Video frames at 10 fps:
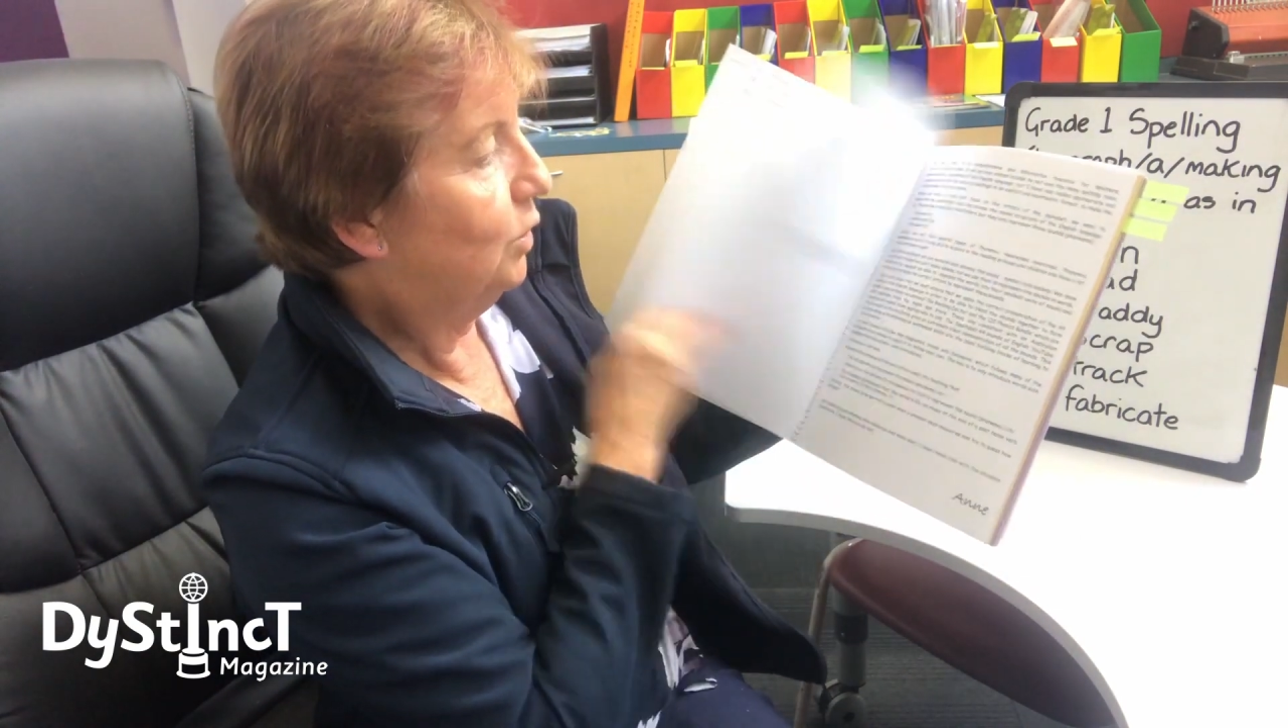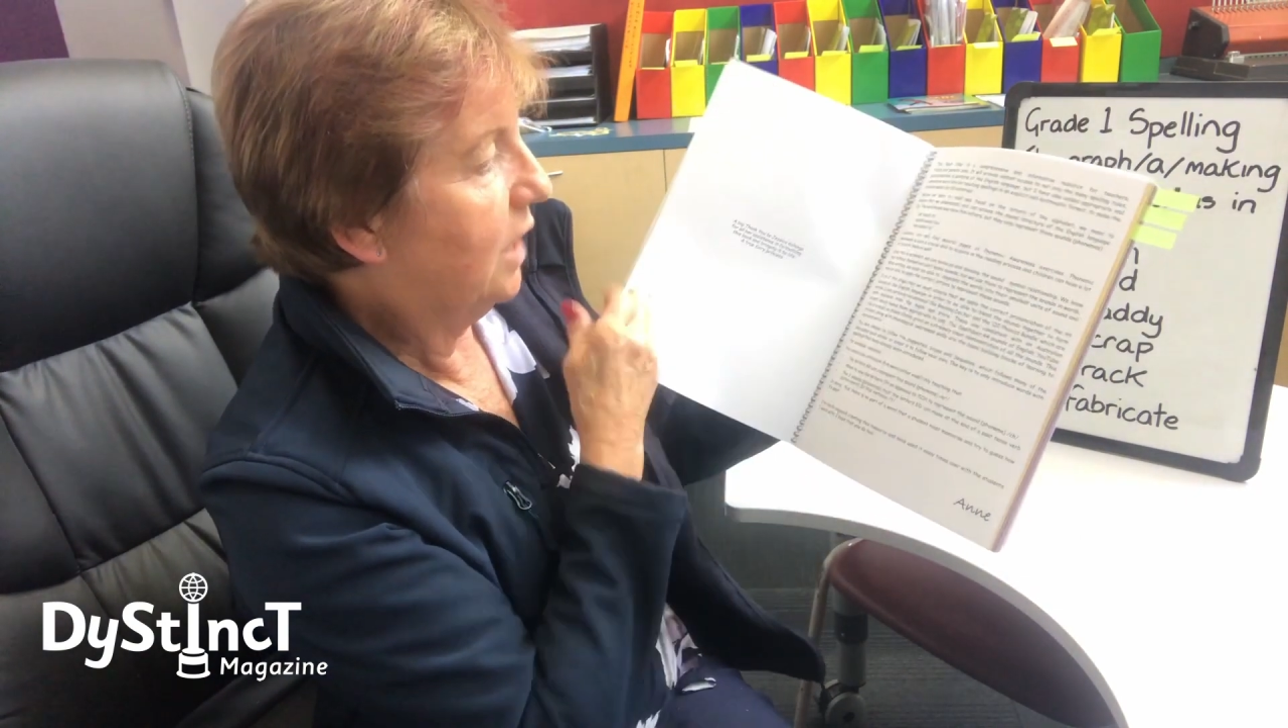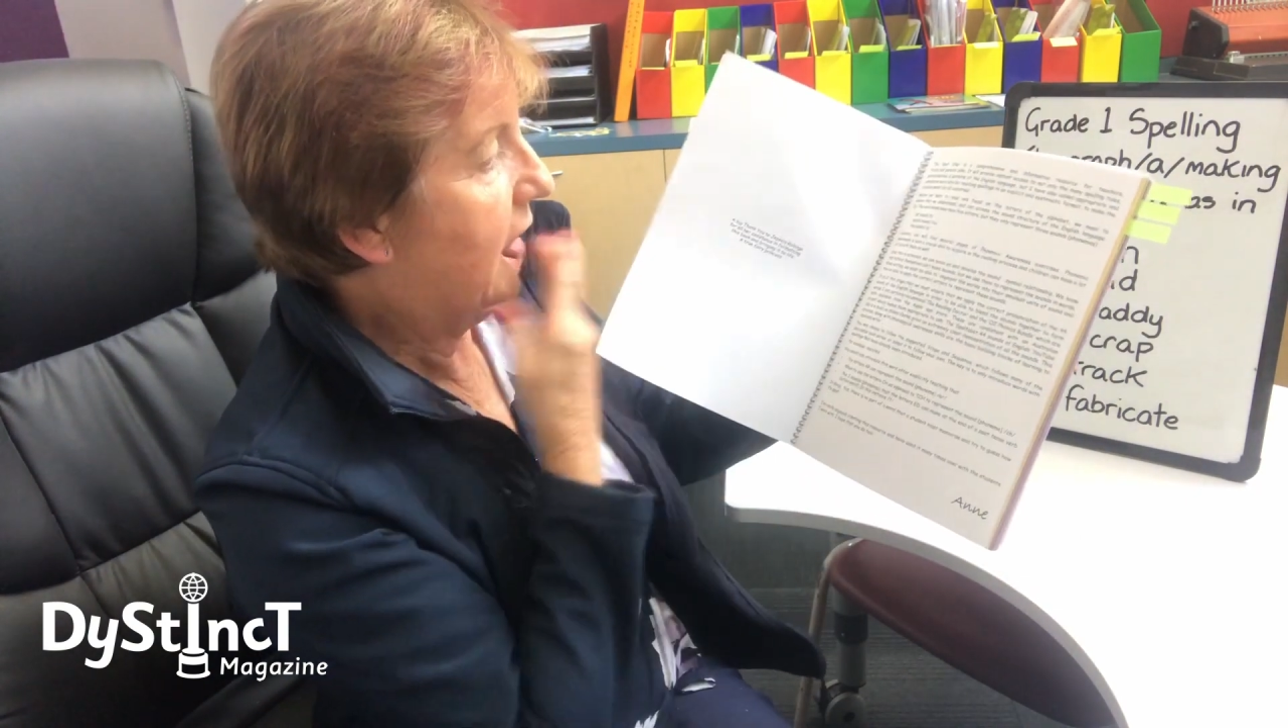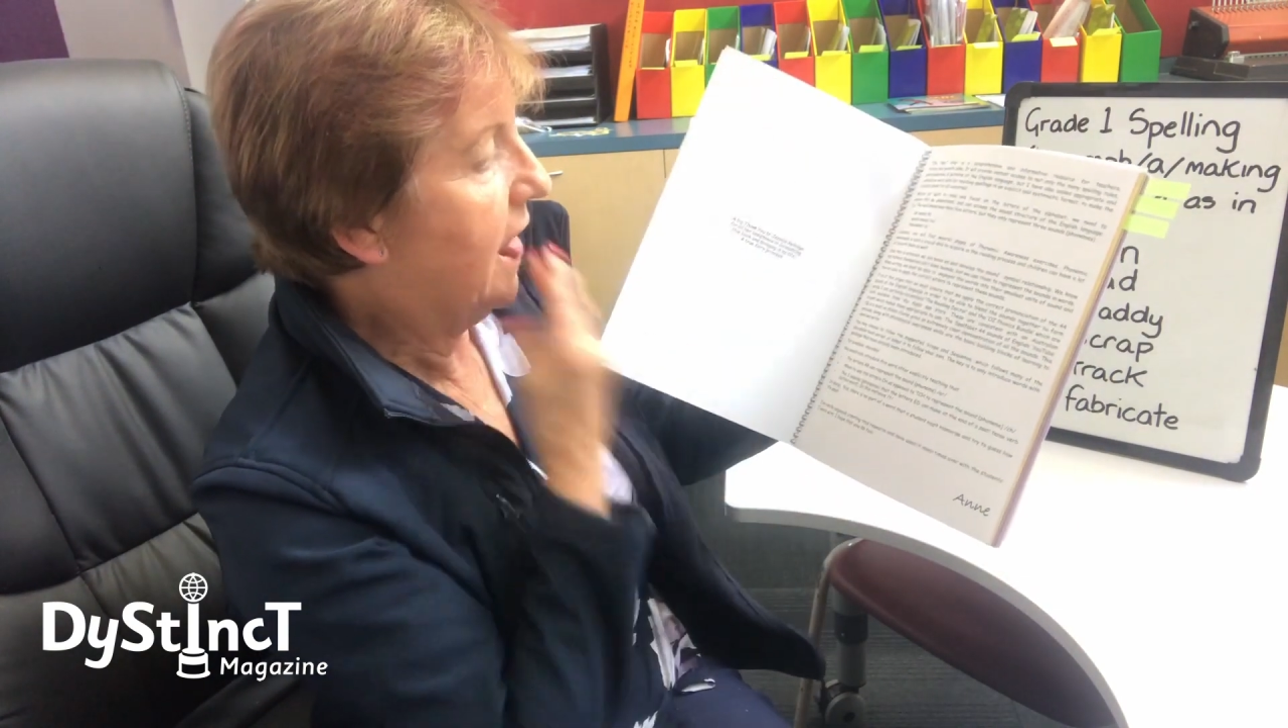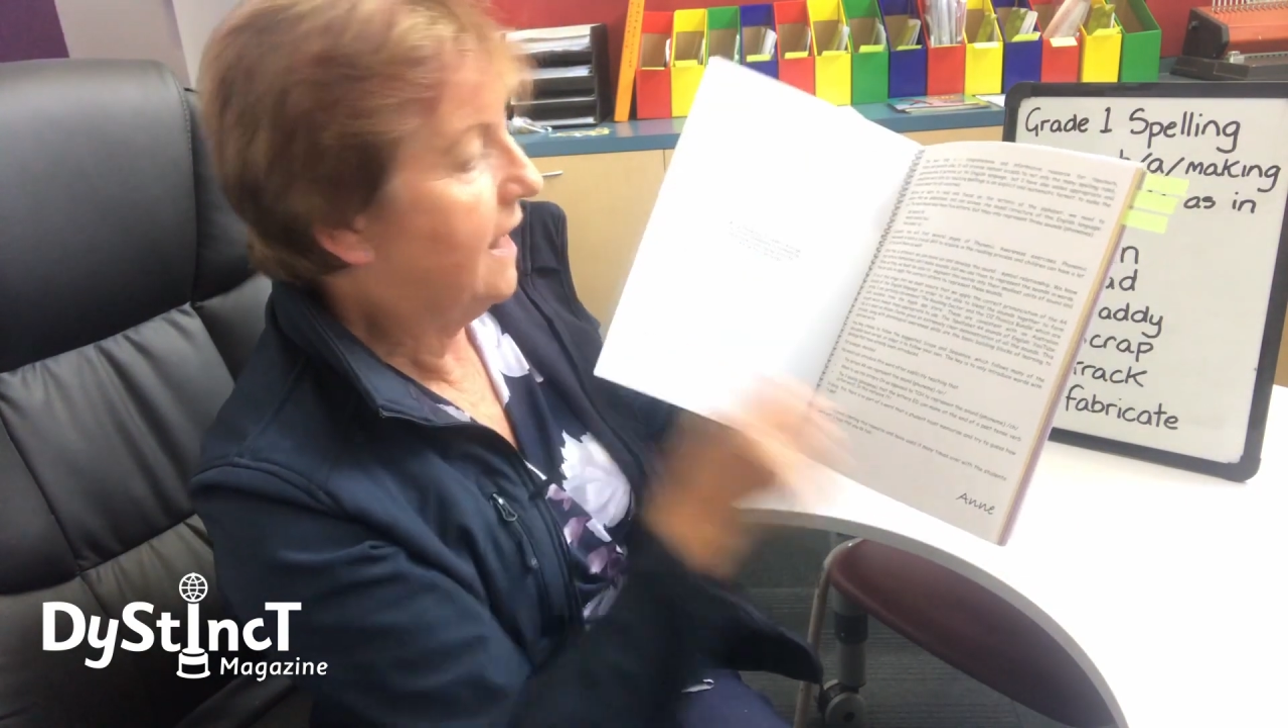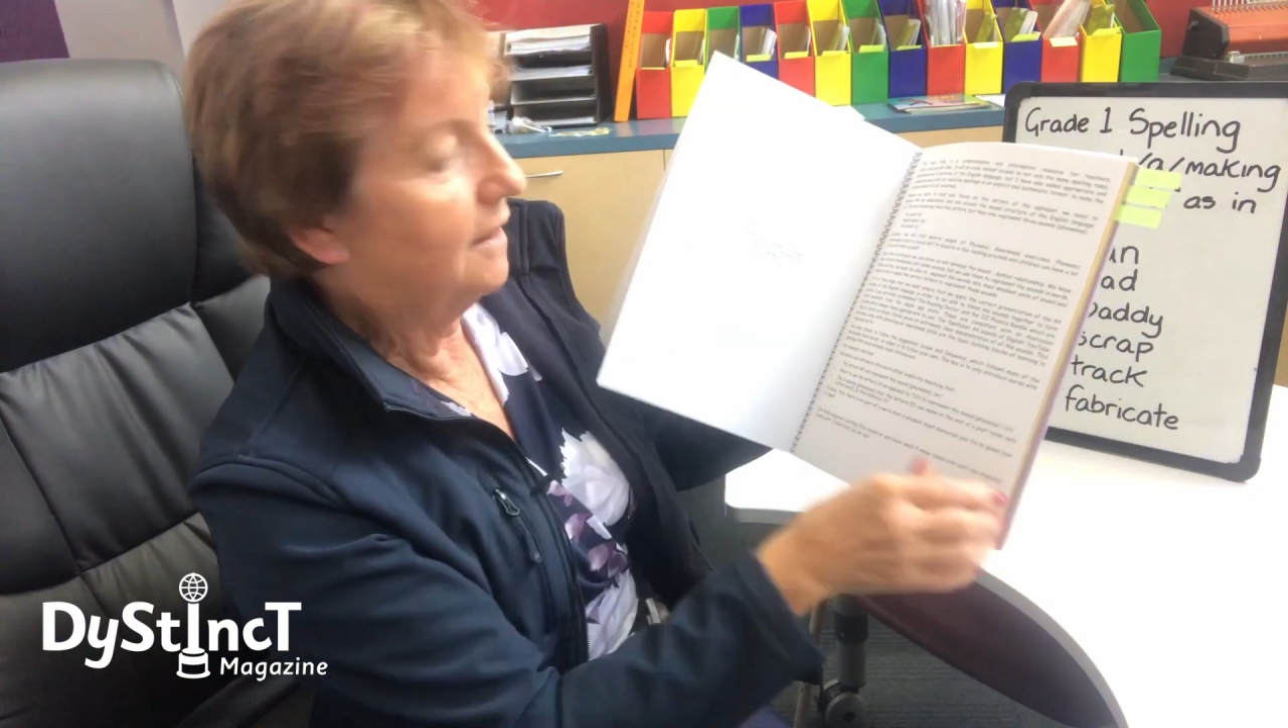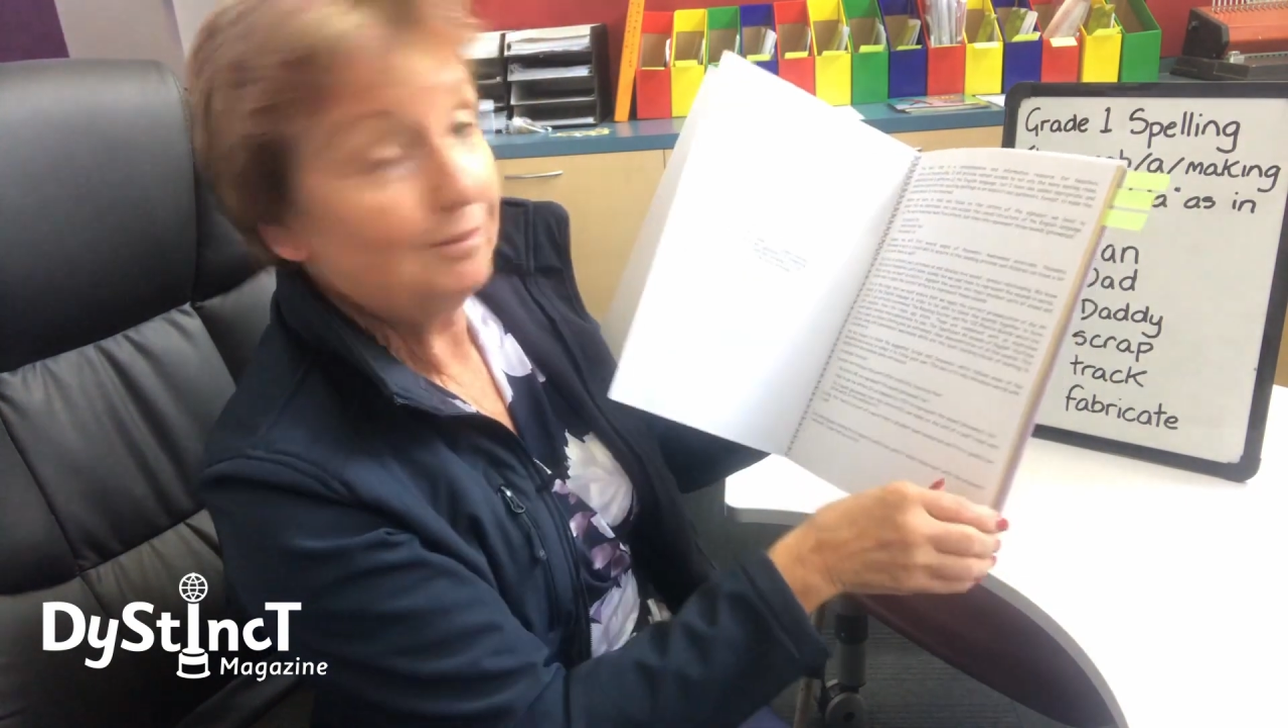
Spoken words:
here